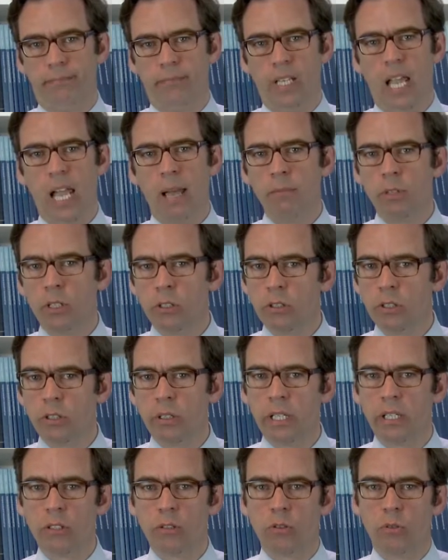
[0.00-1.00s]
I'm not
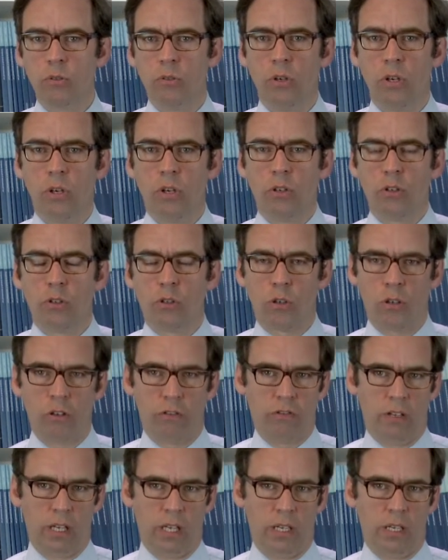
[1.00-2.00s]
going to
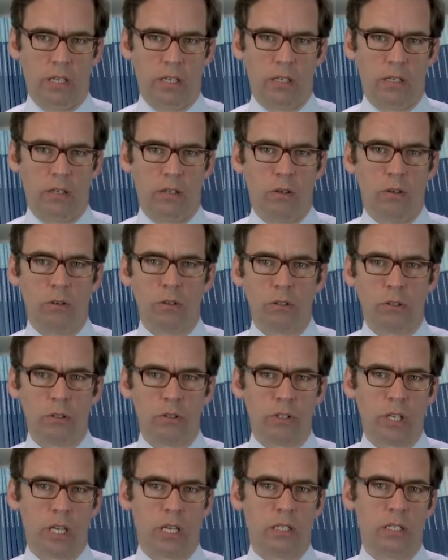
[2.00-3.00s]
survey all
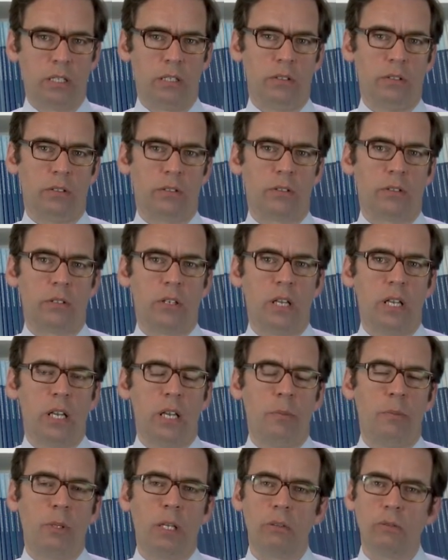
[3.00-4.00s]
those articles,
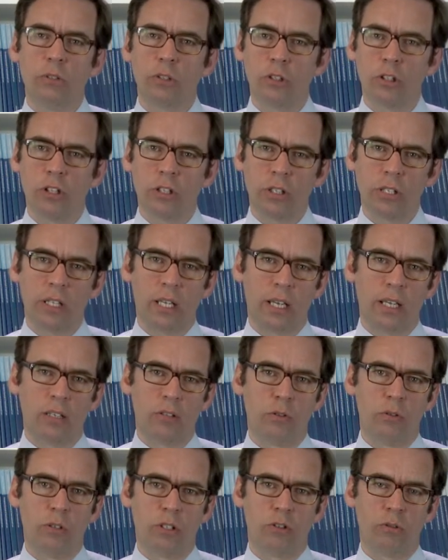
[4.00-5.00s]
but I would just like
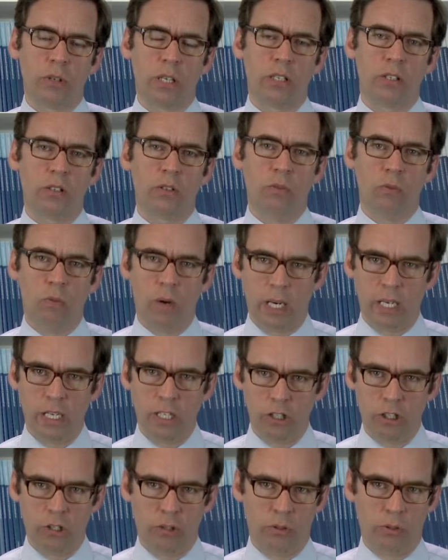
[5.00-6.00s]
to address one
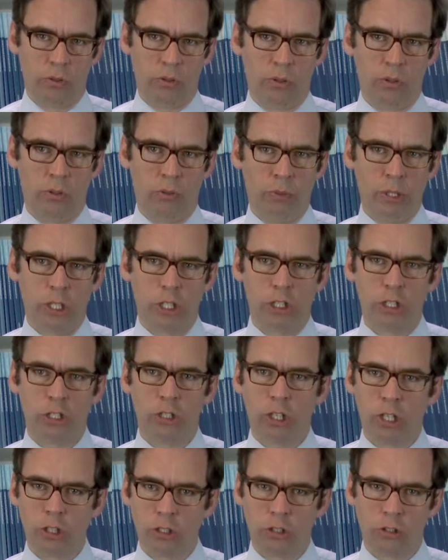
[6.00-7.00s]
issue which
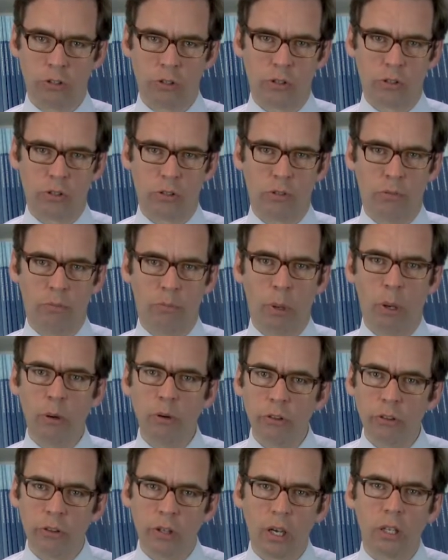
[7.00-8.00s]
touches
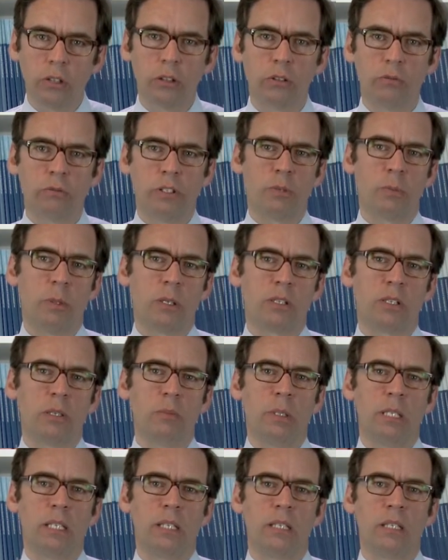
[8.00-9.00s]
both on the
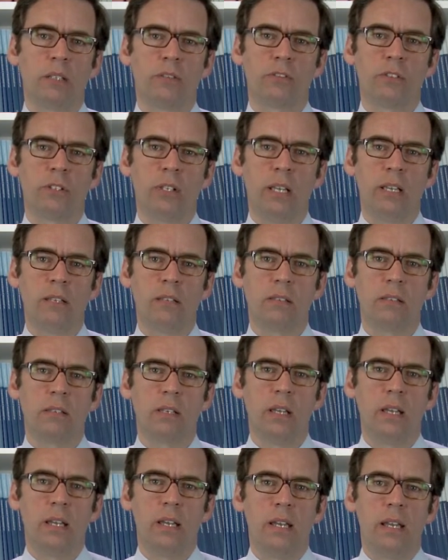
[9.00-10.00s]
responsibility of states
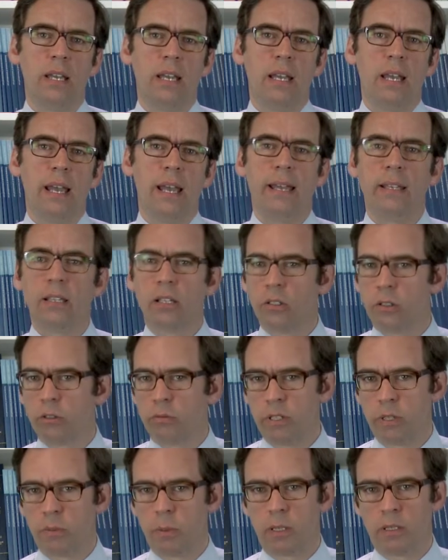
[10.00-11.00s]
and on the
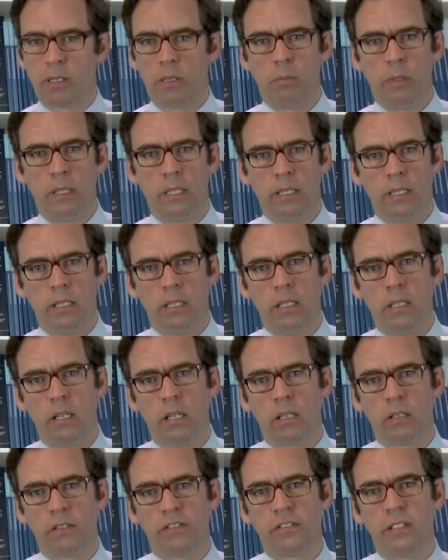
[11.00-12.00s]
responsibility
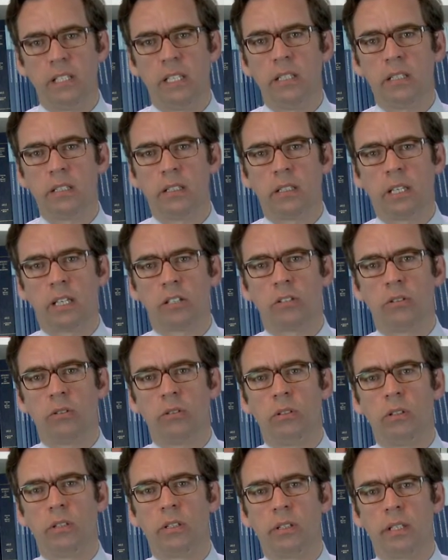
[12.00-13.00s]
of
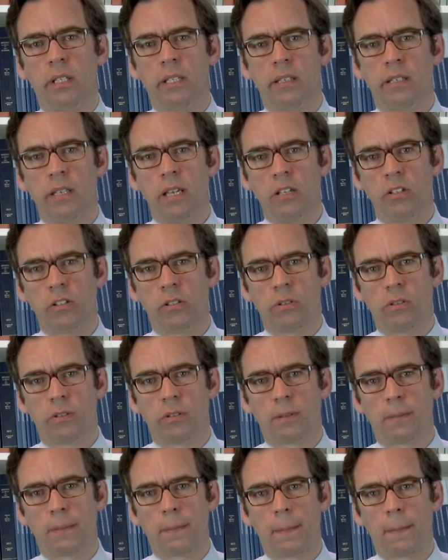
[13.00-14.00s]
international organizations.